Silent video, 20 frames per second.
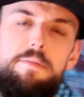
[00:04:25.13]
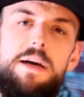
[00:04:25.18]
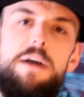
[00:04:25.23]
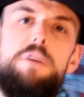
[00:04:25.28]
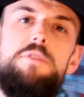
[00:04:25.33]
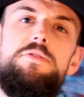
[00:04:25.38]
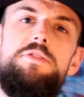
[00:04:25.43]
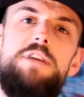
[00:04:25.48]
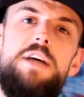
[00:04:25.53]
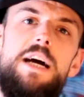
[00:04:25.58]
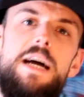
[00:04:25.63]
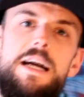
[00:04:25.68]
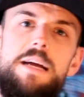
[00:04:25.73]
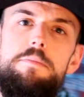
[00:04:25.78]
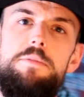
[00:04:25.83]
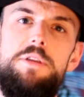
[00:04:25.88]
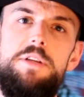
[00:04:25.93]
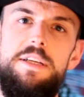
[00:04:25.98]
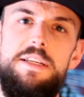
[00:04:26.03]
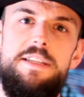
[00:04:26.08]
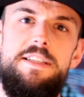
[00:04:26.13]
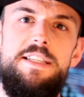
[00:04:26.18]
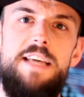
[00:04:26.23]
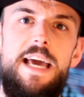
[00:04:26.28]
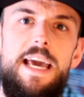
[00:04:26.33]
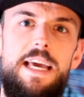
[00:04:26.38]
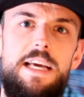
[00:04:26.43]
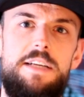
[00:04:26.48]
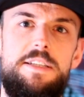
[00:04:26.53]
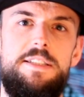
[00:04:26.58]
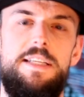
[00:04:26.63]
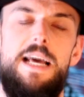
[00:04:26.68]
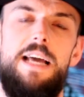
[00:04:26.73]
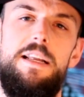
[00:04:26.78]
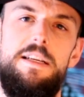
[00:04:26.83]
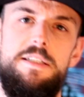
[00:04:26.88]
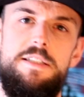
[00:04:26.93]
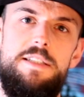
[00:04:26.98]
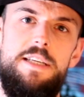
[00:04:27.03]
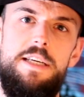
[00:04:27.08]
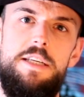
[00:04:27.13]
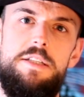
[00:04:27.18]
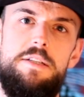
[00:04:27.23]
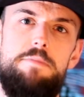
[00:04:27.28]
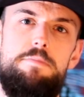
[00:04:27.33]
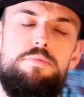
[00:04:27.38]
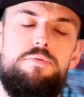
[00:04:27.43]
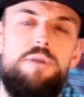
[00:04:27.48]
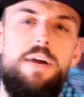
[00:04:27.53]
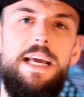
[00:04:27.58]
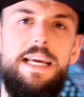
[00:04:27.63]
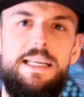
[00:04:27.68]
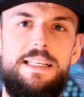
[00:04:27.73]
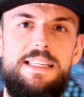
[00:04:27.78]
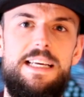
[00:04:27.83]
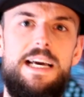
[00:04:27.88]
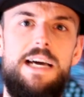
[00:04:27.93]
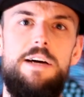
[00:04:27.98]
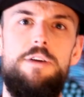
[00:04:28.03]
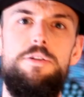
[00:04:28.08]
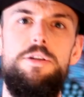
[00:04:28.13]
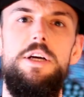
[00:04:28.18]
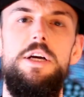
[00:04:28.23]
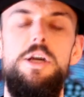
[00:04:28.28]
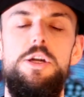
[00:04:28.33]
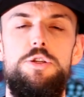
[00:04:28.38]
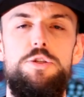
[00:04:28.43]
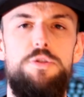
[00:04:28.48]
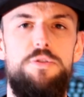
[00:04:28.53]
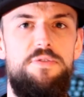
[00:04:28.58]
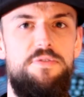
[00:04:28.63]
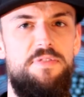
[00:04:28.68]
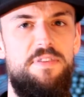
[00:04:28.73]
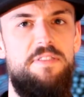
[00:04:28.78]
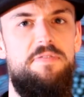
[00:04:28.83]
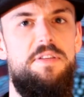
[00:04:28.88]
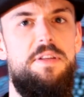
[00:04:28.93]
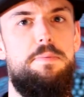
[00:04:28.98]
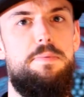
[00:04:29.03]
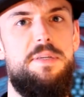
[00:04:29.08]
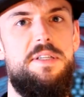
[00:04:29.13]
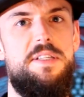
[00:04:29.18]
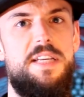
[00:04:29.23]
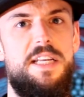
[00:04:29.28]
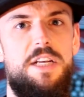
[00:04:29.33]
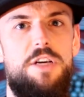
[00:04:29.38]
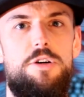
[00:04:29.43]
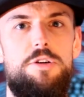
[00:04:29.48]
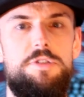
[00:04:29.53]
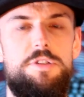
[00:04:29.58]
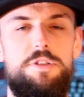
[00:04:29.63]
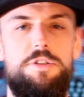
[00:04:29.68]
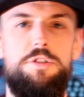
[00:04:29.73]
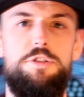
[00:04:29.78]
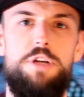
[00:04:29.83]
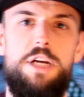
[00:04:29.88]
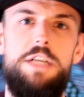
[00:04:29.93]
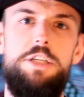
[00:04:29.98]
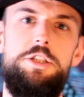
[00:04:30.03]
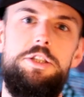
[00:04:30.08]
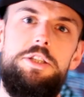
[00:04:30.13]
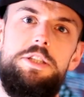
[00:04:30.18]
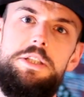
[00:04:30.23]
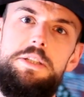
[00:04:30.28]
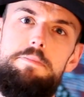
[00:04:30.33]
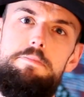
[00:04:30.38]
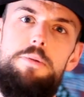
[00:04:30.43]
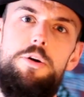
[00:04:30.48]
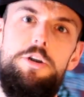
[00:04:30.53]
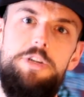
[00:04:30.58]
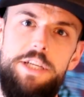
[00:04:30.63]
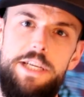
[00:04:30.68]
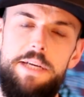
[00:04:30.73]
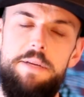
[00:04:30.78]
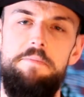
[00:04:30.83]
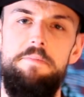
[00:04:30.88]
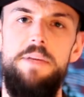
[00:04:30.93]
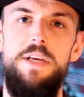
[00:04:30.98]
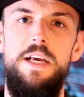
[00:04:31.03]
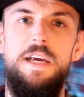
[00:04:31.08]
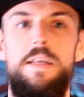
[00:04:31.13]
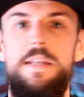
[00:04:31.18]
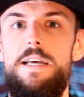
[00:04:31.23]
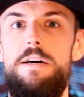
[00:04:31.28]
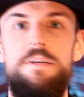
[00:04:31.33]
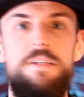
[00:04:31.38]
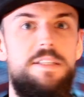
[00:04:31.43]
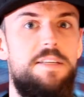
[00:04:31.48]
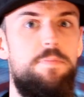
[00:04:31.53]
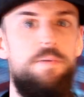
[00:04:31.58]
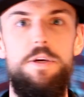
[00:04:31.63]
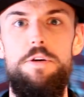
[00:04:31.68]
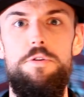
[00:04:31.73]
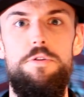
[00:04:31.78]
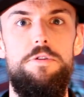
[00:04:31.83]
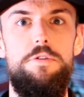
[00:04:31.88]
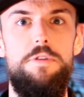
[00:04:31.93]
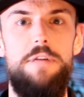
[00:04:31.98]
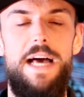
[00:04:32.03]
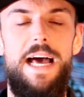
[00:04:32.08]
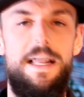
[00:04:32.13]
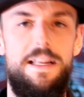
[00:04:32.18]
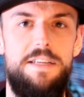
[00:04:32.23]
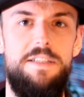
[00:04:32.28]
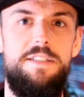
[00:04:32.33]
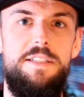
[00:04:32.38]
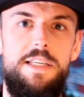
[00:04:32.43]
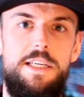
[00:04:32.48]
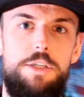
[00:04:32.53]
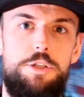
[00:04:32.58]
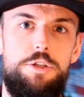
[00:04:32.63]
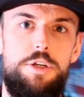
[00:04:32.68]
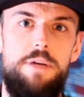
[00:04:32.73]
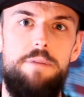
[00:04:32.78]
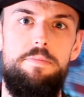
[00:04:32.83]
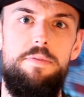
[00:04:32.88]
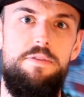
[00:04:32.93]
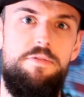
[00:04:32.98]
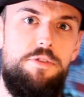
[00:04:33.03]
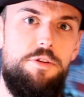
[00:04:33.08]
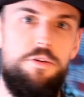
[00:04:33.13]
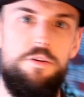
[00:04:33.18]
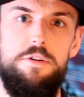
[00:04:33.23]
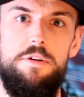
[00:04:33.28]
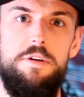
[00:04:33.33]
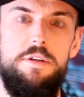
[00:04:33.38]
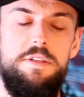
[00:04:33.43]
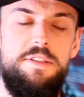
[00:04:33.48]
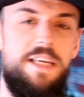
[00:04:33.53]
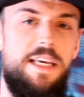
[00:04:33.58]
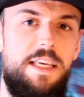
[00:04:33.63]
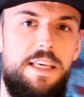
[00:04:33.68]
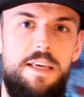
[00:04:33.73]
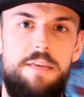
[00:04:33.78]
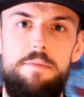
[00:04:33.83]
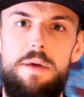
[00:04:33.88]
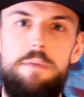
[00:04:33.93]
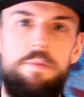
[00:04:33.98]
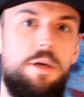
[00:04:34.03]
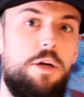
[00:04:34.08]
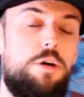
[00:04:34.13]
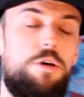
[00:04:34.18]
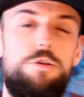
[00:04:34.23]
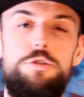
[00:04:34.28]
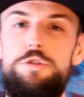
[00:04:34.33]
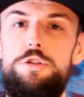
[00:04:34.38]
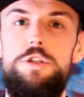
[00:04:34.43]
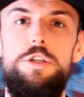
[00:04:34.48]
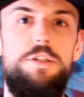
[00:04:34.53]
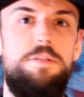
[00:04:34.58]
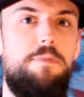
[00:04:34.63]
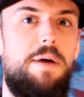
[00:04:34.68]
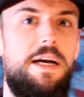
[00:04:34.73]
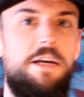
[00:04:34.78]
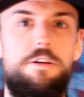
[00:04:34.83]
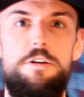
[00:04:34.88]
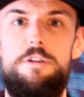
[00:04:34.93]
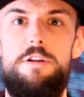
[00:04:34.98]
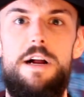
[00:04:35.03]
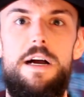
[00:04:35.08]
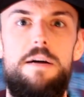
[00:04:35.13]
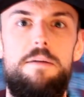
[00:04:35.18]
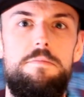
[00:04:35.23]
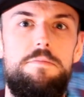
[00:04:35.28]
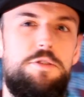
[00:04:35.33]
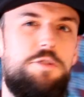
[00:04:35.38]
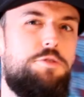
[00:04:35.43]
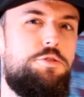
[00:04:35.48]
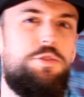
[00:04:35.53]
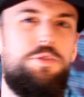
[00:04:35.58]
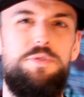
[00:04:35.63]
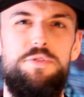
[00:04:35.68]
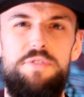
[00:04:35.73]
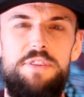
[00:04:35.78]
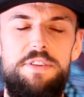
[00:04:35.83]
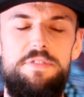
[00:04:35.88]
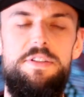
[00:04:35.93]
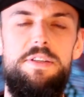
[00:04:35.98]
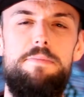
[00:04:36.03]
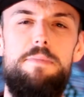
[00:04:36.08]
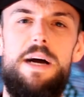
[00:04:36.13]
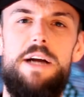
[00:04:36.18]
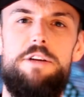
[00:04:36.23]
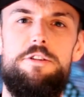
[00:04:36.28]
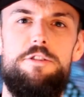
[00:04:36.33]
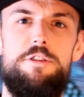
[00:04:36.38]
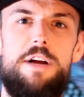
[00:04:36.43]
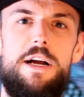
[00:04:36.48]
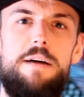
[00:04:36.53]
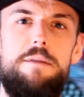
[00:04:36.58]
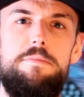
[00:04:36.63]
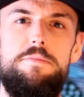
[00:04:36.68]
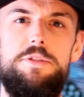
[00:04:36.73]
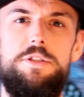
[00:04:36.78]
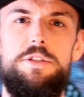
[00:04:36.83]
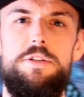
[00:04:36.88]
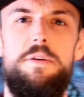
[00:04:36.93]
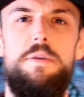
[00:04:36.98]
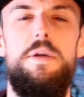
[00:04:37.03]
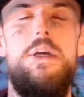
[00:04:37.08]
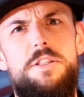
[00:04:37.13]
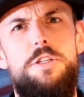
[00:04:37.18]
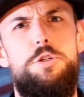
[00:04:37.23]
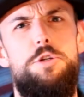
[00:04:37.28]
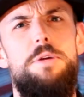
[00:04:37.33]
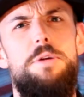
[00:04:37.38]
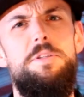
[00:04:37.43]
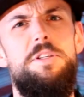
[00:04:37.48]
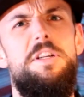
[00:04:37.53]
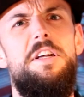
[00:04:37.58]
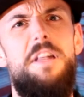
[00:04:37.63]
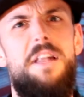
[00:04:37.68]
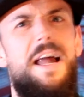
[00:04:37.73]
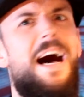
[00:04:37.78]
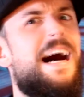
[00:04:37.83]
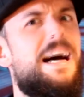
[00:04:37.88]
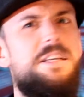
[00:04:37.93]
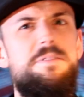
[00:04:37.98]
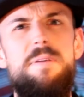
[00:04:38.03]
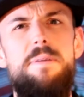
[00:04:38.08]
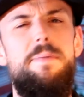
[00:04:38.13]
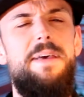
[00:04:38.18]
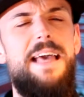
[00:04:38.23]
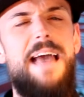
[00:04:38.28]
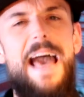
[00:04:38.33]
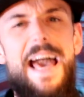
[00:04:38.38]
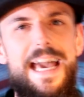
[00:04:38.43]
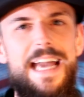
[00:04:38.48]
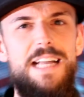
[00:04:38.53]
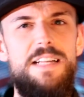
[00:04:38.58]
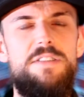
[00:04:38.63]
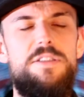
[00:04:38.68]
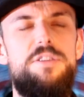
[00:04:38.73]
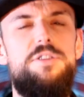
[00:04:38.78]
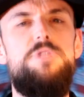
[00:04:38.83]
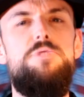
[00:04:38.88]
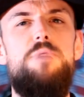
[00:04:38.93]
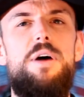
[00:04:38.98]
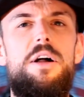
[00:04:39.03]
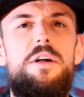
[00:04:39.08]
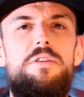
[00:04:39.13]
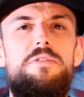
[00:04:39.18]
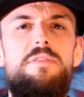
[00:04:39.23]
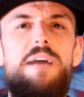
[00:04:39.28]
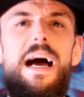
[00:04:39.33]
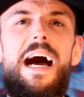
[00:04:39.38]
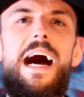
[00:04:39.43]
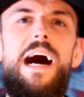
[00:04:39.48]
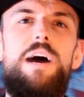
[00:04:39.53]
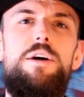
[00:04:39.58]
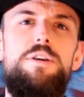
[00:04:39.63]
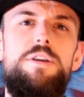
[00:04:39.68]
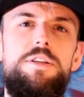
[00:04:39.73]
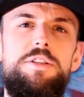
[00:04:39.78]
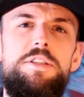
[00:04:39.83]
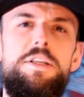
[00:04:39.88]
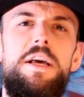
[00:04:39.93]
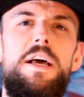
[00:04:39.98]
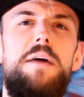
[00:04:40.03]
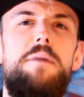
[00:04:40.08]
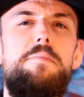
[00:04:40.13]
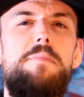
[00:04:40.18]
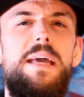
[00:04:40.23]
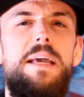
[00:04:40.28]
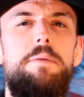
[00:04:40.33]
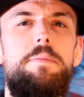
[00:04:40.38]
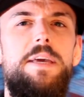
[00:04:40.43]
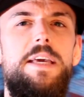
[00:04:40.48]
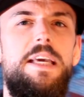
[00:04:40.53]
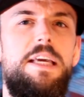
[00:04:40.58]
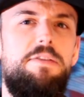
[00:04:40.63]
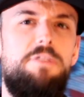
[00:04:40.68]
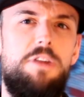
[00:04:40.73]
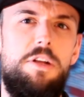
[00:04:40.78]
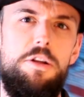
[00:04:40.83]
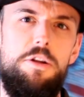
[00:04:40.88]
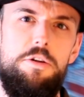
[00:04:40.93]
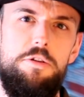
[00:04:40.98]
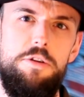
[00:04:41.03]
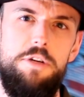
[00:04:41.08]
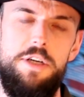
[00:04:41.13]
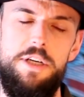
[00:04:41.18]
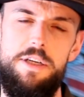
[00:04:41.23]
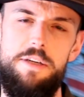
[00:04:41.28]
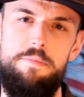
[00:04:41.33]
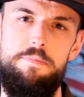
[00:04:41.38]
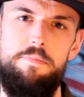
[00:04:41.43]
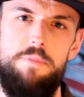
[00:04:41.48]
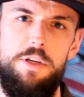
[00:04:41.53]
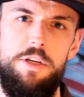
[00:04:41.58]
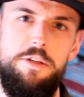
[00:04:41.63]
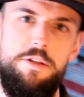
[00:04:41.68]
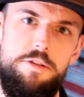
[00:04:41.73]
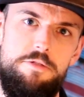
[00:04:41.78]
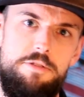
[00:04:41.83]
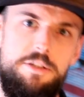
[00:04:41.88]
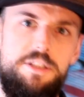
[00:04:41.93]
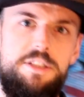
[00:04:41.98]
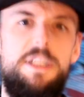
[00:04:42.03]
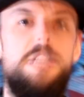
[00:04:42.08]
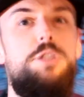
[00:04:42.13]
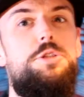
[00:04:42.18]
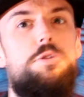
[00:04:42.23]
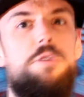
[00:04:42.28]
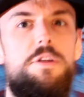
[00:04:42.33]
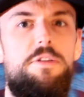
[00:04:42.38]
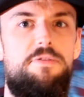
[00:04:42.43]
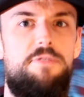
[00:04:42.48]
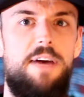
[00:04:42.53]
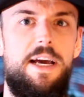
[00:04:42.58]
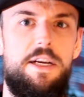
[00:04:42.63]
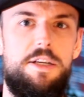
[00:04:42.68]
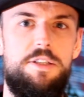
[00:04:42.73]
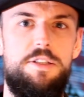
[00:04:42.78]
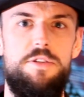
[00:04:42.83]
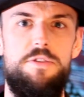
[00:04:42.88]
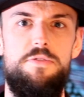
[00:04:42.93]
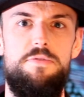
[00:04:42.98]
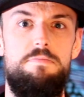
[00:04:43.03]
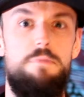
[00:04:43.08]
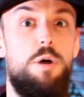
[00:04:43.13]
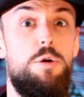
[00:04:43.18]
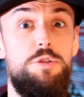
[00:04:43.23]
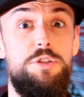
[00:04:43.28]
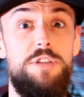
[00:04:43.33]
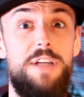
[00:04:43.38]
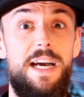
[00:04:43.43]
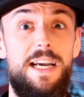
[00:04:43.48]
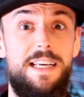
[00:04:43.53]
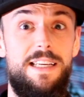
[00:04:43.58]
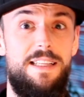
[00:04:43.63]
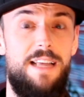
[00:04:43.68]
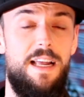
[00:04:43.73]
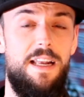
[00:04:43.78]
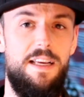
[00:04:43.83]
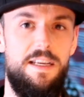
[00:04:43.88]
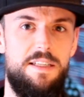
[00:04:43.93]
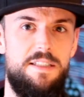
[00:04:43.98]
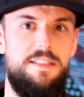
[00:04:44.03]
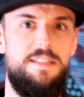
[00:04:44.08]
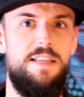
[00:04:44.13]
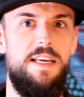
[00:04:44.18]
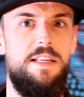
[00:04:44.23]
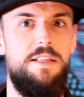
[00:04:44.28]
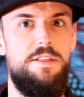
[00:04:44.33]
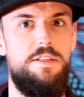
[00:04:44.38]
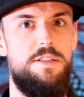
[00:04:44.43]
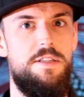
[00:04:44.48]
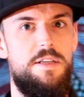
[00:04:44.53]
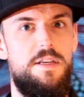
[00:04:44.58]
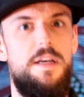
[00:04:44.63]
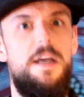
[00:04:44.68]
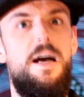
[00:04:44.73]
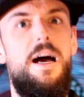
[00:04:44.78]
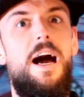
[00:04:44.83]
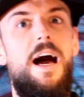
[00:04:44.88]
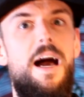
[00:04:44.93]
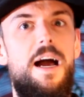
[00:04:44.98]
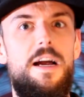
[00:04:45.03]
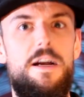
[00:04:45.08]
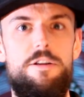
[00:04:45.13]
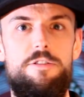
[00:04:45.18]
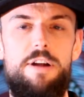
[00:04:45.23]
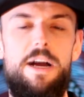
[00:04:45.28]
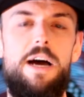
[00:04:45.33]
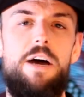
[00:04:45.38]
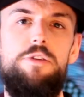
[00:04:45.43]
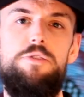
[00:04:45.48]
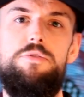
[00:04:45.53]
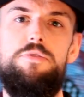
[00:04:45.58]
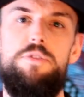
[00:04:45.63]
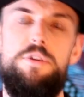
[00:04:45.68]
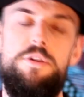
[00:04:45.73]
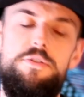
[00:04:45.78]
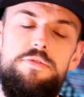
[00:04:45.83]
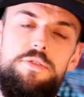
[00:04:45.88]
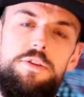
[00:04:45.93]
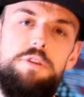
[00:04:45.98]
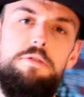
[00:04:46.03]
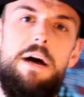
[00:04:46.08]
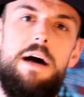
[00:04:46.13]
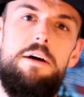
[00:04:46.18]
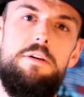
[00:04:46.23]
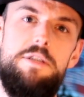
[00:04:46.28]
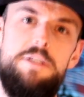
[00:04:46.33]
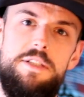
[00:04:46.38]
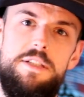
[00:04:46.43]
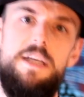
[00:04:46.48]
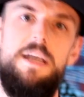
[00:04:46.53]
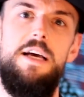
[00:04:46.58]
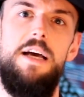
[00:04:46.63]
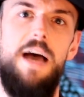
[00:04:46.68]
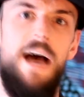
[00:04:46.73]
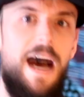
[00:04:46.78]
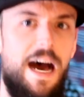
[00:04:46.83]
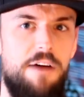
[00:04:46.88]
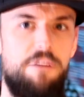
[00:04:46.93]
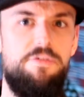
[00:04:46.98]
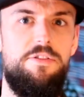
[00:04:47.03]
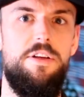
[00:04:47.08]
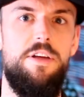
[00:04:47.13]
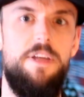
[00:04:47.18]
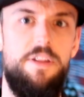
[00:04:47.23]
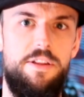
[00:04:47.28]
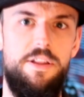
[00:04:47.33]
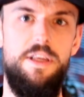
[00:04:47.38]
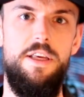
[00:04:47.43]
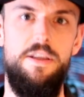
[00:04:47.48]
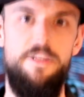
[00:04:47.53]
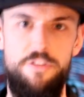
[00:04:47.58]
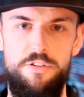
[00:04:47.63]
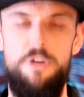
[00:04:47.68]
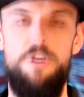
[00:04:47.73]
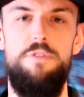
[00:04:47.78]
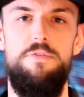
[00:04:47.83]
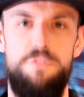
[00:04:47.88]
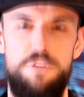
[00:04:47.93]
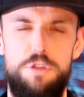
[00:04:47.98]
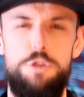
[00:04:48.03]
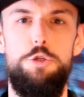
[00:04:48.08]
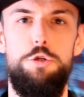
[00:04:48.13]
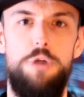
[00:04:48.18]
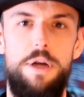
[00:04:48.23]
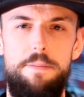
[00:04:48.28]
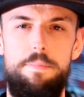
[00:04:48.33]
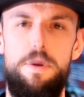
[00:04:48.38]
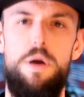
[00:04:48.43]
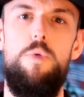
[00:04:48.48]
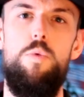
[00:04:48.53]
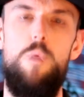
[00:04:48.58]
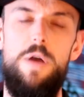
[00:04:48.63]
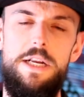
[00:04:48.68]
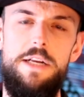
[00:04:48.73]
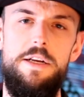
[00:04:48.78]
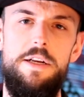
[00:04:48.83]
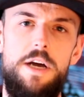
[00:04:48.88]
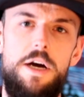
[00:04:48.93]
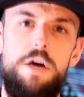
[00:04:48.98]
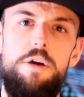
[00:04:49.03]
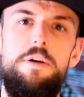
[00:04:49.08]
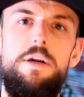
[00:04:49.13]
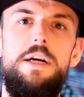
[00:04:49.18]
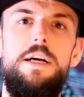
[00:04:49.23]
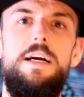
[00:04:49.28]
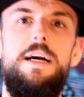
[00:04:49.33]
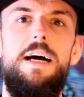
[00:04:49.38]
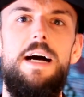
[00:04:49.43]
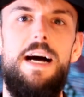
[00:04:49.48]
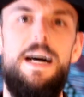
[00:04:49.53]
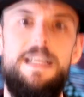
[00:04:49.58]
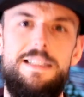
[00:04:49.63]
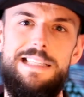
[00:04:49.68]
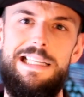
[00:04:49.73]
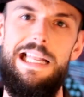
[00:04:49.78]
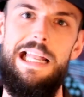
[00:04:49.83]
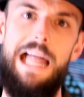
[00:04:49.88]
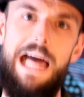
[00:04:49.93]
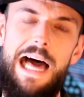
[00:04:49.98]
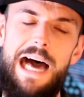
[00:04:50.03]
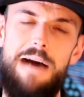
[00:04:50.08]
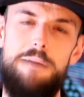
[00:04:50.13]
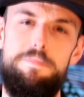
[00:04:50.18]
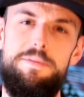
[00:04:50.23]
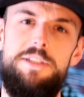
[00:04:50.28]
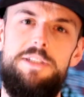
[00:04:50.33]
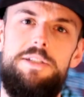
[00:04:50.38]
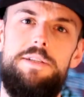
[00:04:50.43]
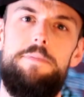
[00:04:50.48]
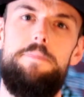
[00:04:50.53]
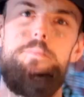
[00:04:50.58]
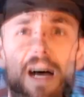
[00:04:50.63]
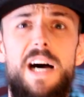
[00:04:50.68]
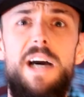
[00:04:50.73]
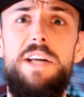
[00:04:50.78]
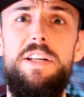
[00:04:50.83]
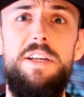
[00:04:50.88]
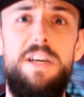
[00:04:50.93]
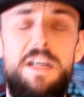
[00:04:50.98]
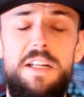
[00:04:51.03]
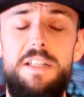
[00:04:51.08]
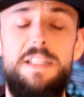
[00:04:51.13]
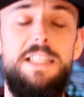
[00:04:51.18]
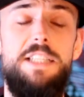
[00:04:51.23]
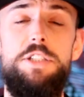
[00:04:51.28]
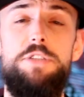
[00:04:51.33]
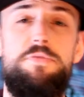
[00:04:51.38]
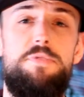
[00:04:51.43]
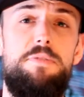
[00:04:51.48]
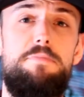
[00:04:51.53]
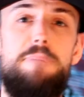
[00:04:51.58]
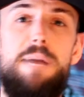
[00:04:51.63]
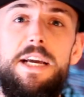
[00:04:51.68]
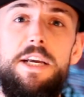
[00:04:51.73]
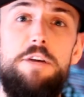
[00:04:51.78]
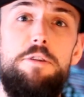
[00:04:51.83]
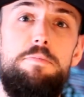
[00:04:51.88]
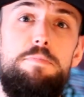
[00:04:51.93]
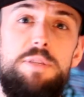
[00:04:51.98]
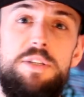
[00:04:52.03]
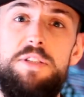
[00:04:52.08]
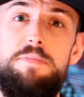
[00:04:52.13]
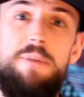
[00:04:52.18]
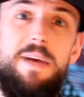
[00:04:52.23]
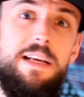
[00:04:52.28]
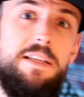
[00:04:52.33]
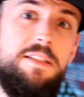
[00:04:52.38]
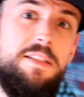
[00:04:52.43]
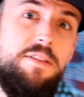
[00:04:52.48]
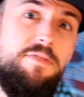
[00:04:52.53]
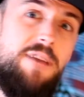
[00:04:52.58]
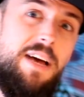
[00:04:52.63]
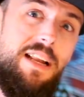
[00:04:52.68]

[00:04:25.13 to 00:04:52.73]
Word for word: amount of time that it takes LSD to break down to 50% concentration in the body. Now, a typical LSD trip, if you're taking maybe 100 micrograms, 150 micrograms, the trip's gonna last maybe 8 to 12 hours, maybe even longer. You know, the residual effects of most psychedelics tend to hang around for a few hours after the sort of the trip window has elapsed. And at least from my own perspective,